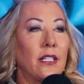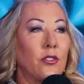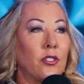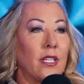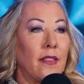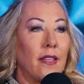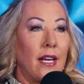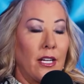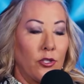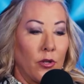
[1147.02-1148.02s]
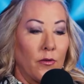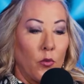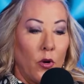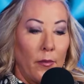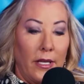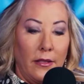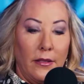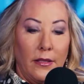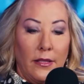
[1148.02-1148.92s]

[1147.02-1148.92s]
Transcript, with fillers: to understand the nature of a woman